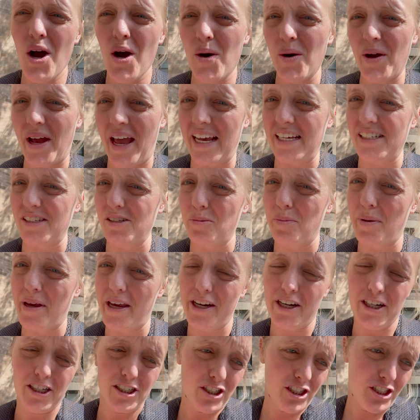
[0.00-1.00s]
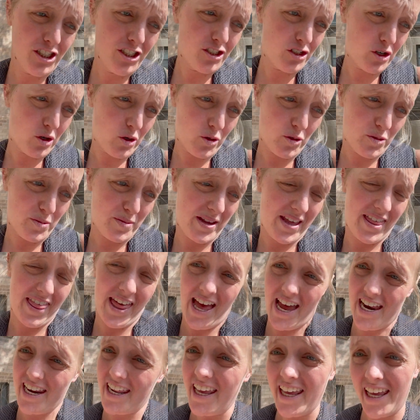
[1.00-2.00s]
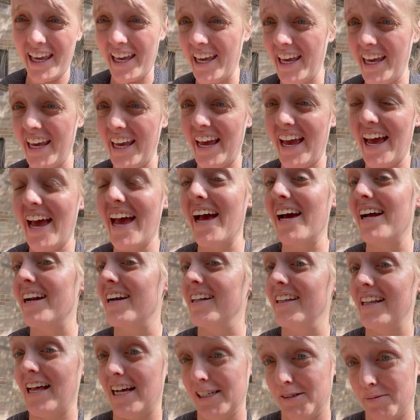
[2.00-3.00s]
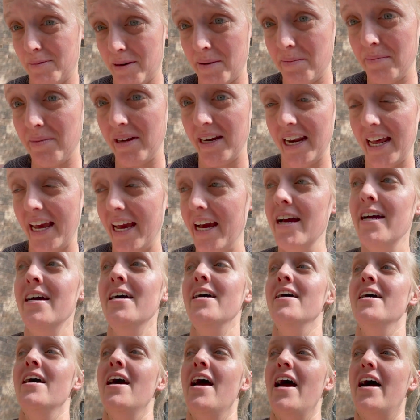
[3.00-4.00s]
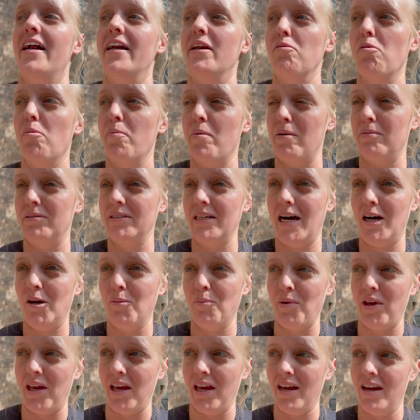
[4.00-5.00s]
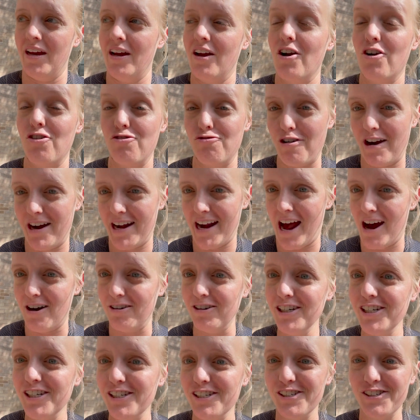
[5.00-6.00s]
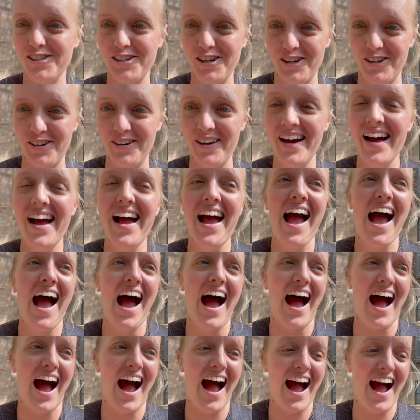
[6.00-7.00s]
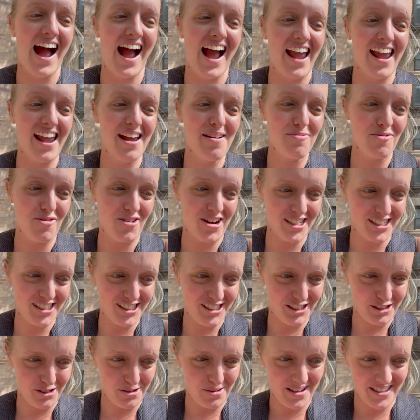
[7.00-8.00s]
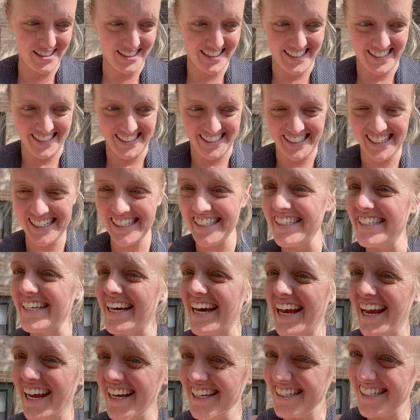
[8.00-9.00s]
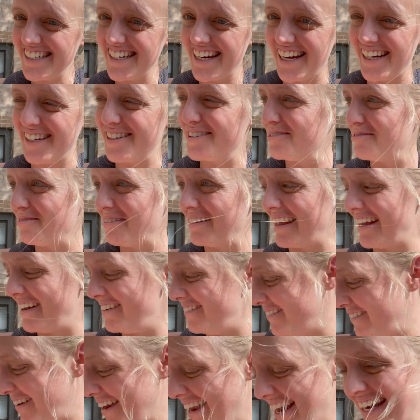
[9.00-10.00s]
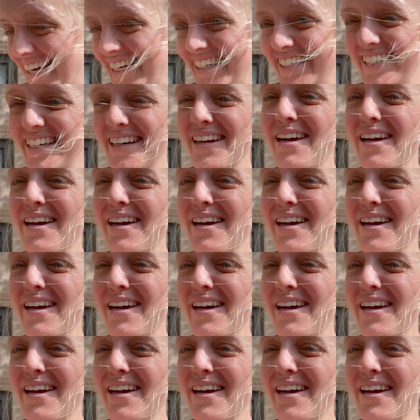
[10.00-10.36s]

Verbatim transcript: Okay, so Peter just told me that he had a last minute meeting and he won't be able to help me right now. So I am going to do a little taste test while I wait